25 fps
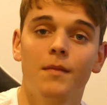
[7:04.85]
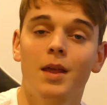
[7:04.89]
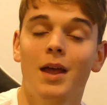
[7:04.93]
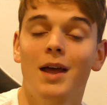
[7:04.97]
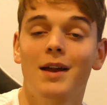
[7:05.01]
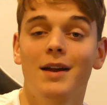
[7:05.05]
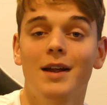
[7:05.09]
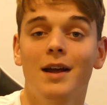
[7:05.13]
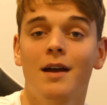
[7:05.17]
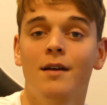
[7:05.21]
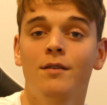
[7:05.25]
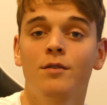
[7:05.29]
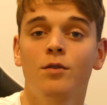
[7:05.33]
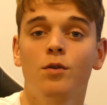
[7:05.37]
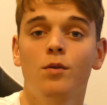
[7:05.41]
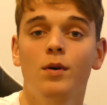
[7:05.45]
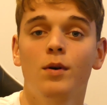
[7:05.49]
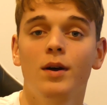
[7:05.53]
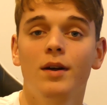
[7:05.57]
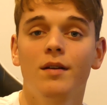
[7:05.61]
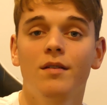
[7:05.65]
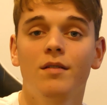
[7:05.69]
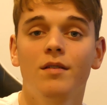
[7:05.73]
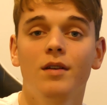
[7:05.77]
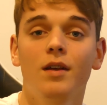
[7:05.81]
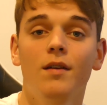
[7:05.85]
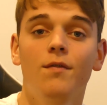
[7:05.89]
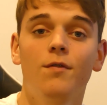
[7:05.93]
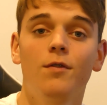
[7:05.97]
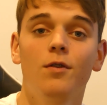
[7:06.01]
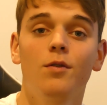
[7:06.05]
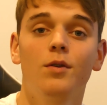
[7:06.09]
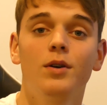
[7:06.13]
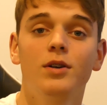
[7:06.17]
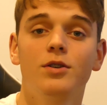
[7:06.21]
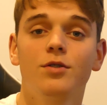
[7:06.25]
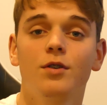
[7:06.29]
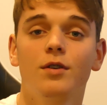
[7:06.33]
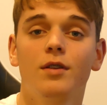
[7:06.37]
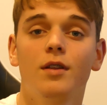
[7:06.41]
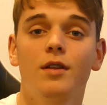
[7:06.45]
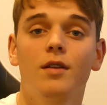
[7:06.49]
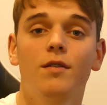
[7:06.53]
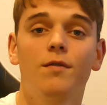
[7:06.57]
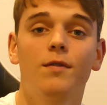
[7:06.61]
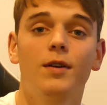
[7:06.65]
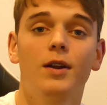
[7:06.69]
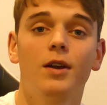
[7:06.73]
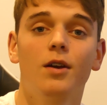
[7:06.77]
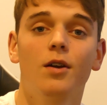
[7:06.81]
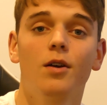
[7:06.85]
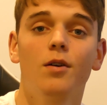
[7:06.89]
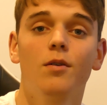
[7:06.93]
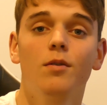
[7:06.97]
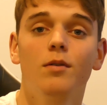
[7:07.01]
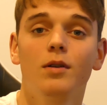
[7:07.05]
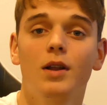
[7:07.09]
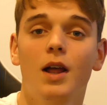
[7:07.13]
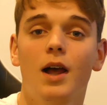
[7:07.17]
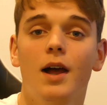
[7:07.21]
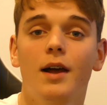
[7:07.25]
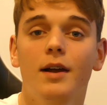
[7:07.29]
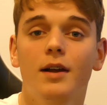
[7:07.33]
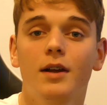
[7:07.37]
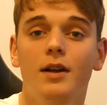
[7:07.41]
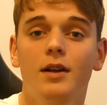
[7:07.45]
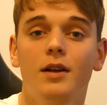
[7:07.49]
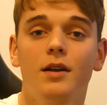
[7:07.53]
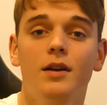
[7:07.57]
And as always, if you enjoyed this video, like.